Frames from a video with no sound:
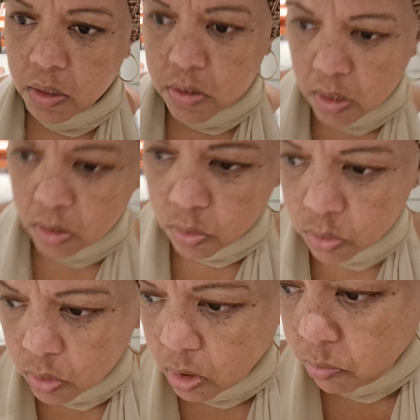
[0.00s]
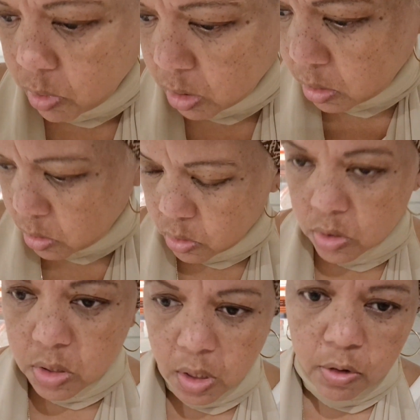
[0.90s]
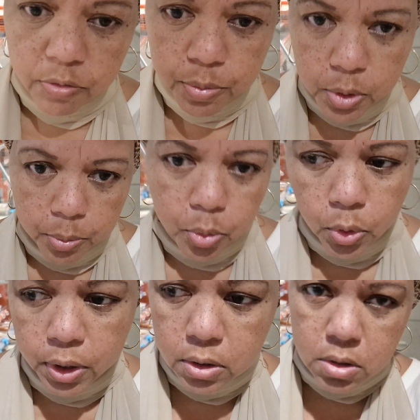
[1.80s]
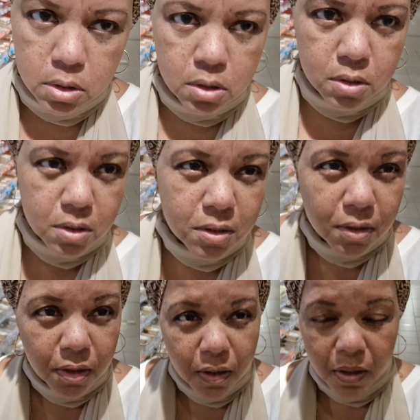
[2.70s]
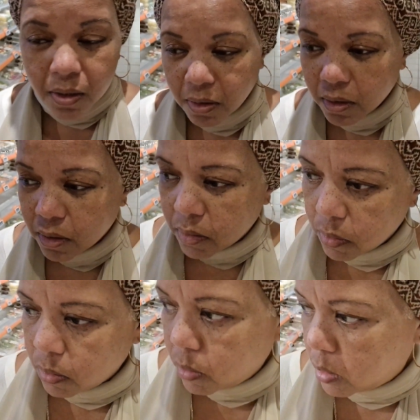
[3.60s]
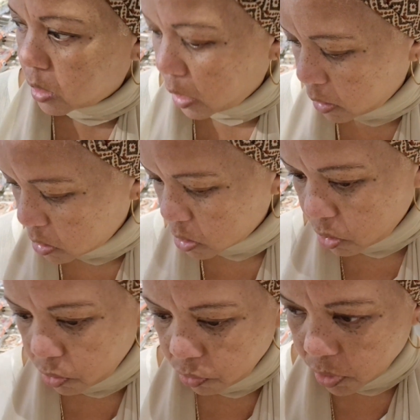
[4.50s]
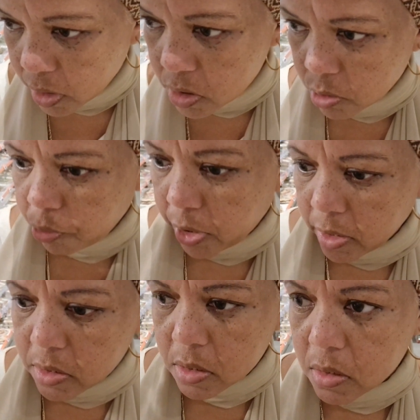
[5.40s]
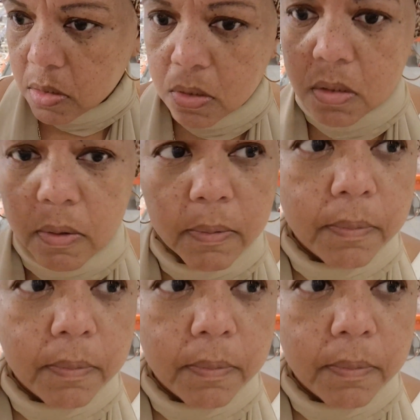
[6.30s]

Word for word: yes I know you can make it yourself but the point is that is crazy prices